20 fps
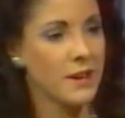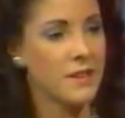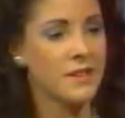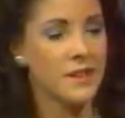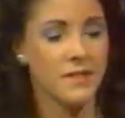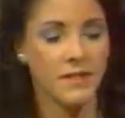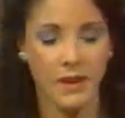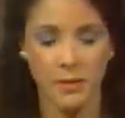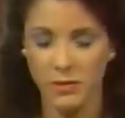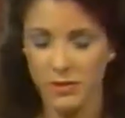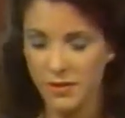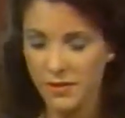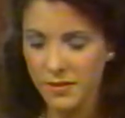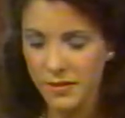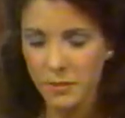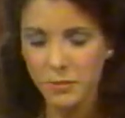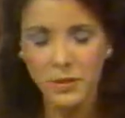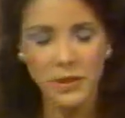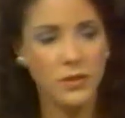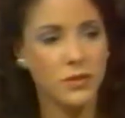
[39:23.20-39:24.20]
He said if they would
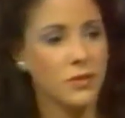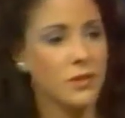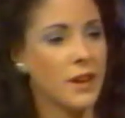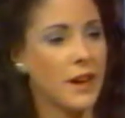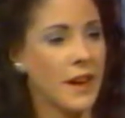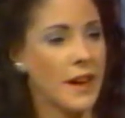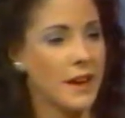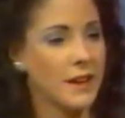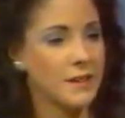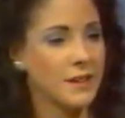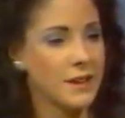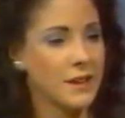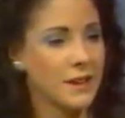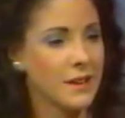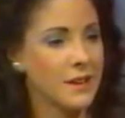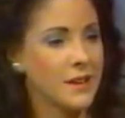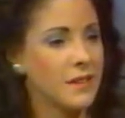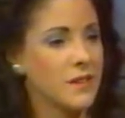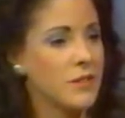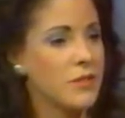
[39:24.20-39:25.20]
simply do that,
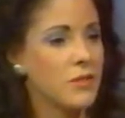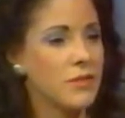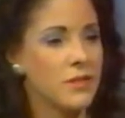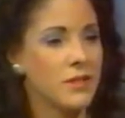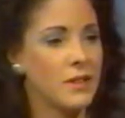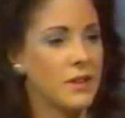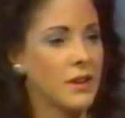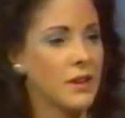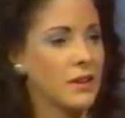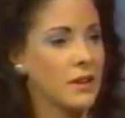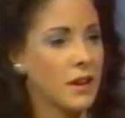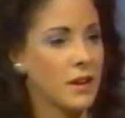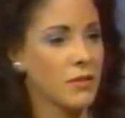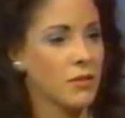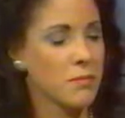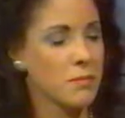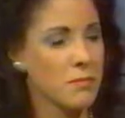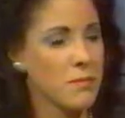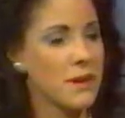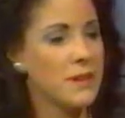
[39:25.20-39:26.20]
he said you'd see a
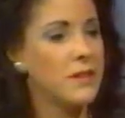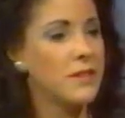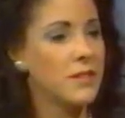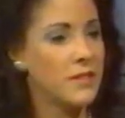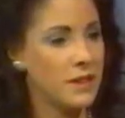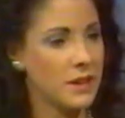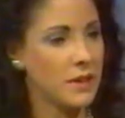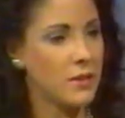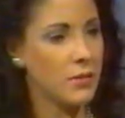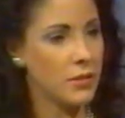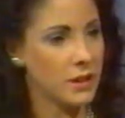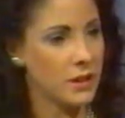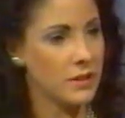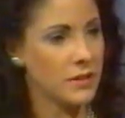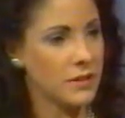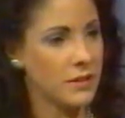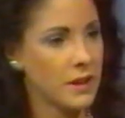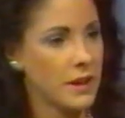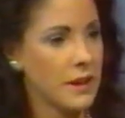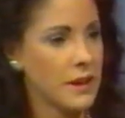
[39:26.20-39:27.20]
tremendous
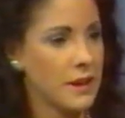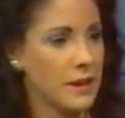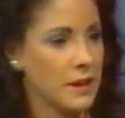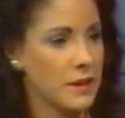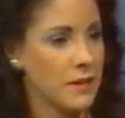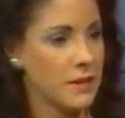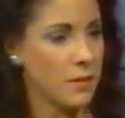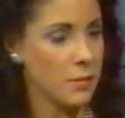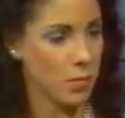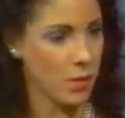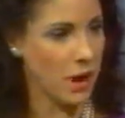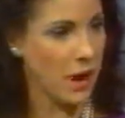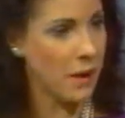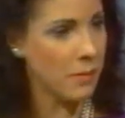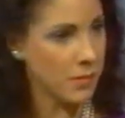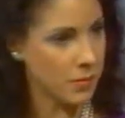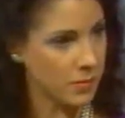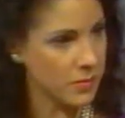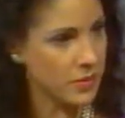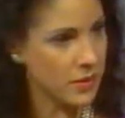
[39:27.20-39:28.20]
decrease in the
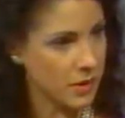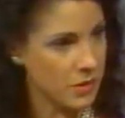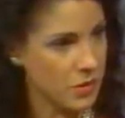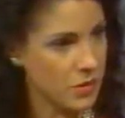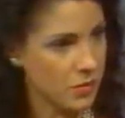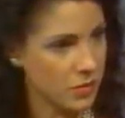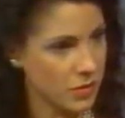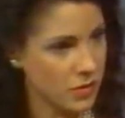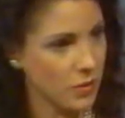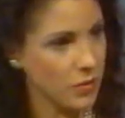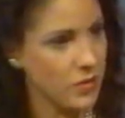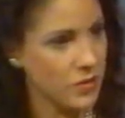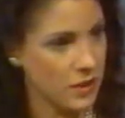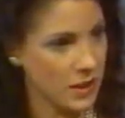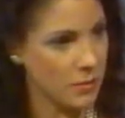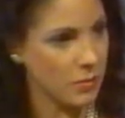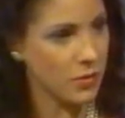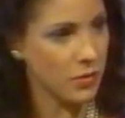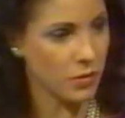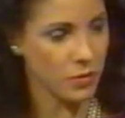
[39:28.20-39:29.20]
problems that you
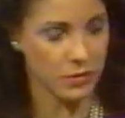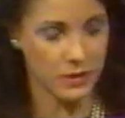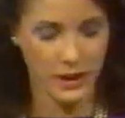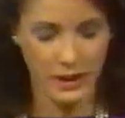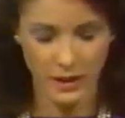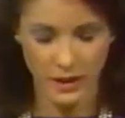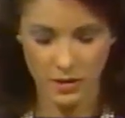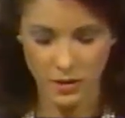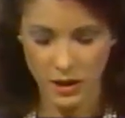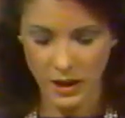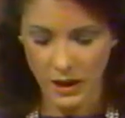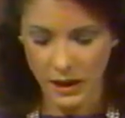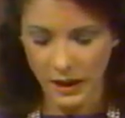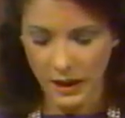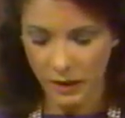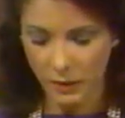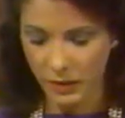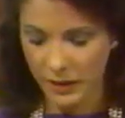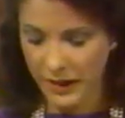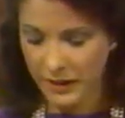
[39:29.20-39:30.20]
associate with old age.
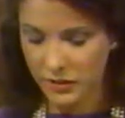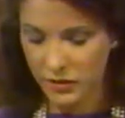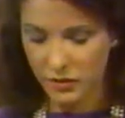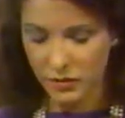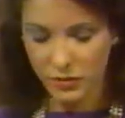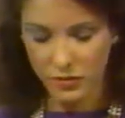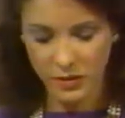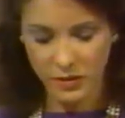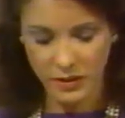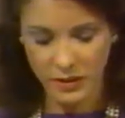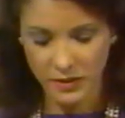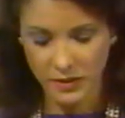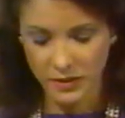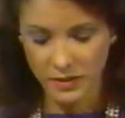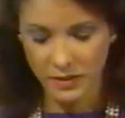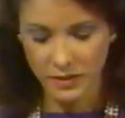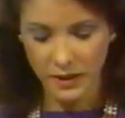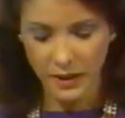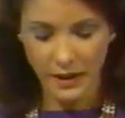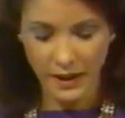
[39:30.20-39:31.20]
And what I do is,
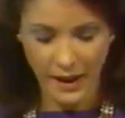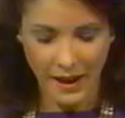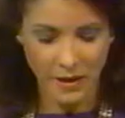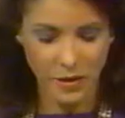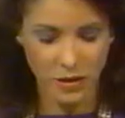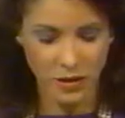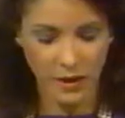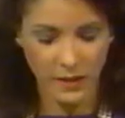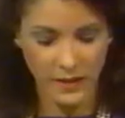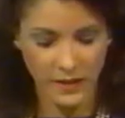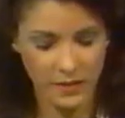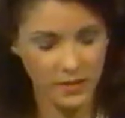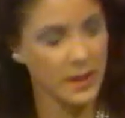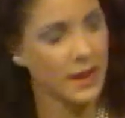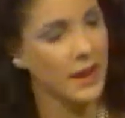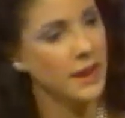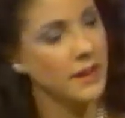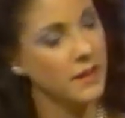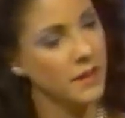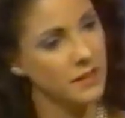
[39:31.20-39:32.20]
this is actually on
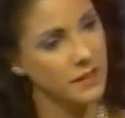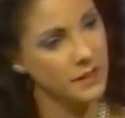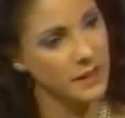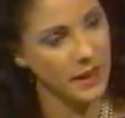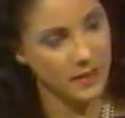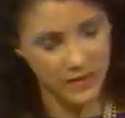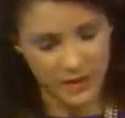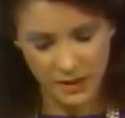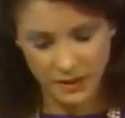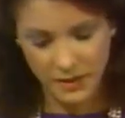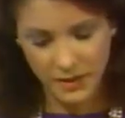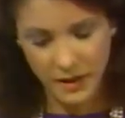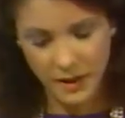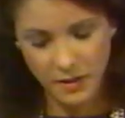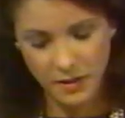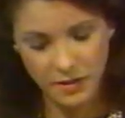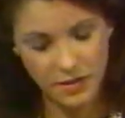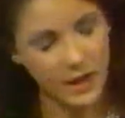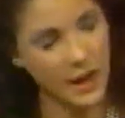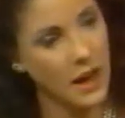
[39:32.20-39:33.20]
the left-hand
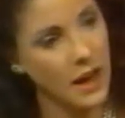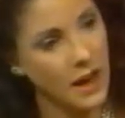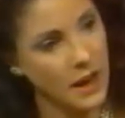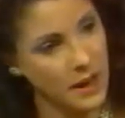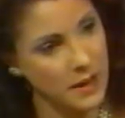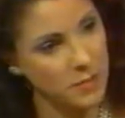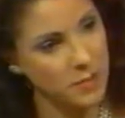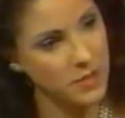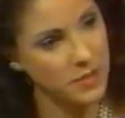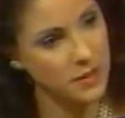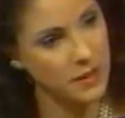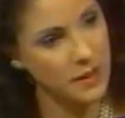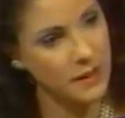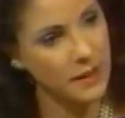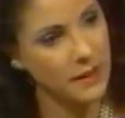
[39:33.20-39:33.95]
side are times.